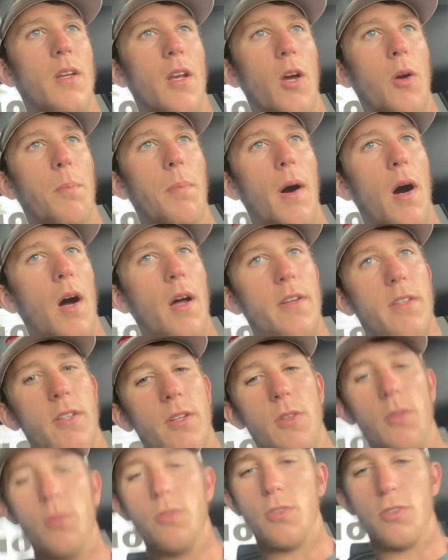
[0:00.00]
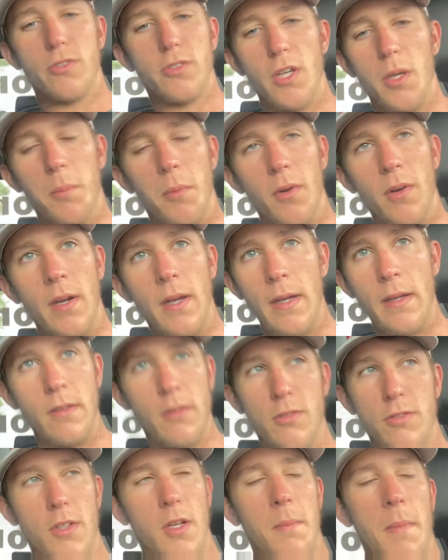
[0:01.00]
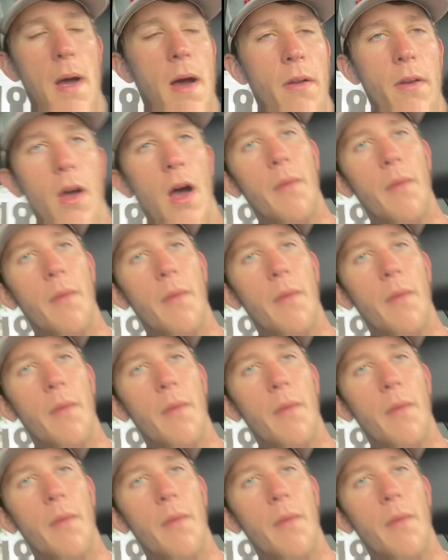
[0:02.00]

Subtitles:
pontoons or submarines or something. I don't know.